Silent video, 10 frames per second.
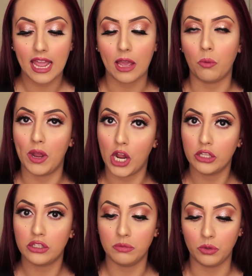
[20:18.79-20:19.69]
it went
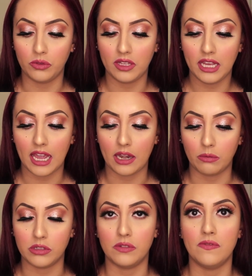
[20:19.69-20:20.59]
on smoothly, and it
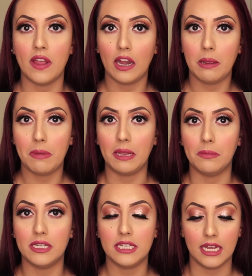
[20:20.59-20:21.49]
was very
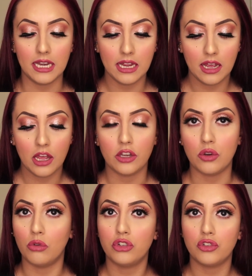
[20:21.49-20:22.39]
pigmented,
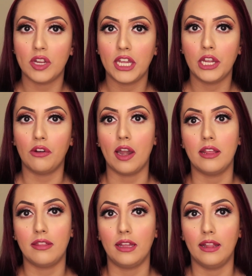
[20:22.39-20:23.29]
no streaking or
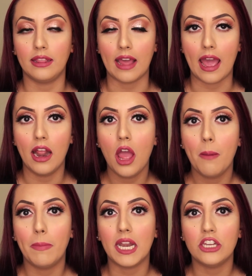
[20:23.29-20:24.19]
anything like that,
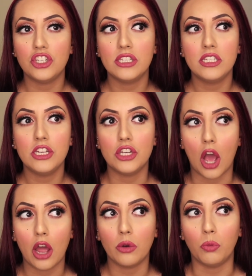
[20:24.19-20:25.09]
but it just did
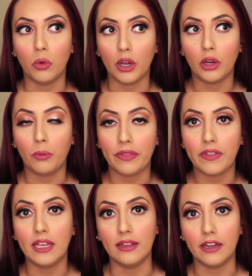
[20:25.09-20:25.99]
not work with
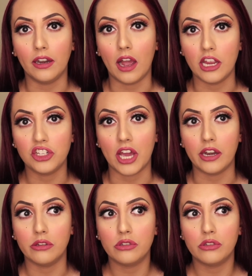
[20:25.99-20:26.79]
the glitter eyeshadow.